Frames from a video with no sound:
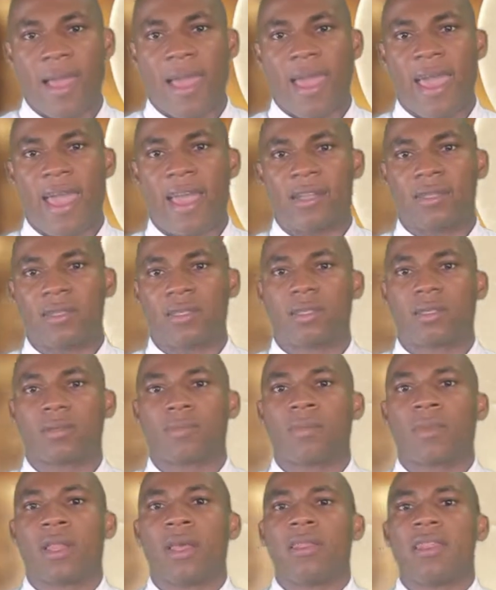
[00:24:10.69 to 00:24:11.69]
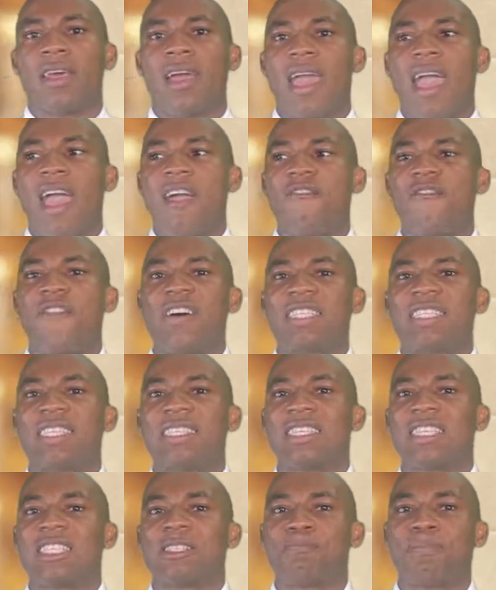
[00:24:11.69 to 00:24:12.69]
Hence, the
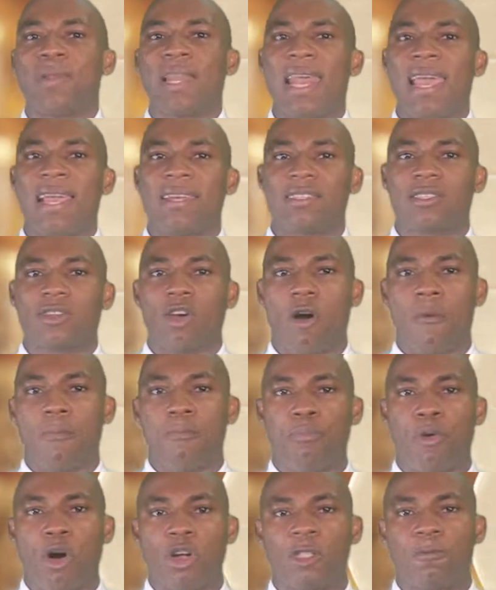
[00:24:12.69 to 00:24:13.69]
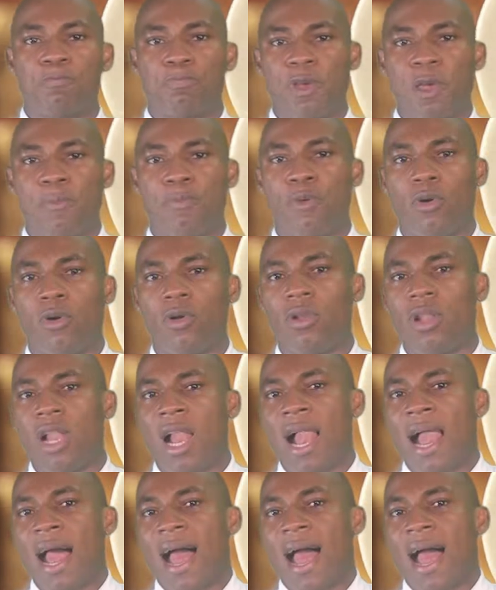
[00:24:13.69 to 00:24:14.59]
emphasis is placed on both people